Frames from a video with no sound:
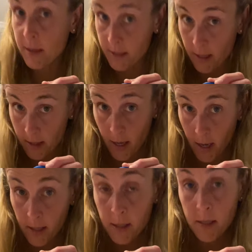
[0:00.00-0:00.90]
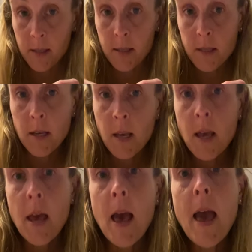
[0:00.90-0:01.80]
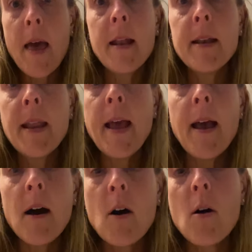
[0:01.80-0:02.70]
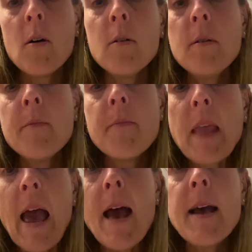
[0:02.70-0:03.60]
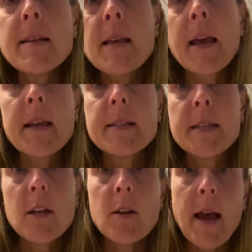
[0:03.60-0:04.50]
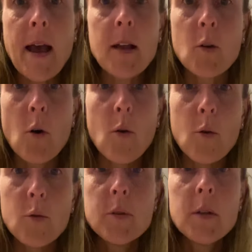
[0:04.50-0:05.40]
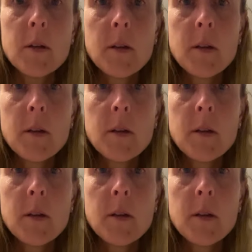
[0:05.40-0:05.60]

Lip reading: did this. And now, as I continue to add cold,